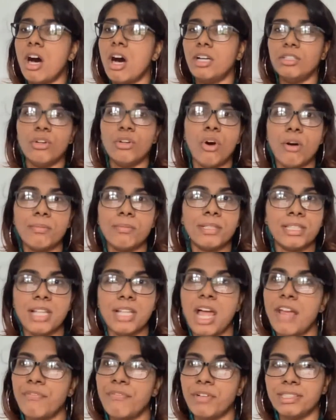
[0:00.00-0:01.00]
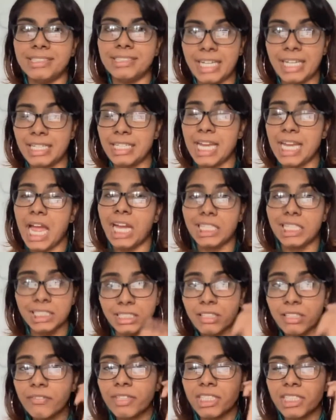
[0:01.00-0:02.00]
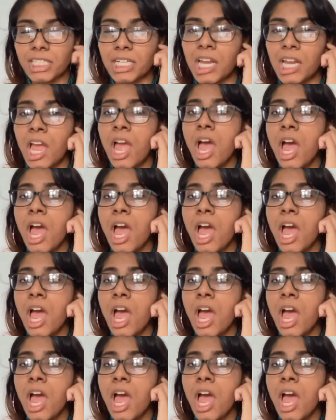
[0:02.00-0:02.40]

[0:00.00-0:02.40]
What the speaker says: our normal life, our daily activity.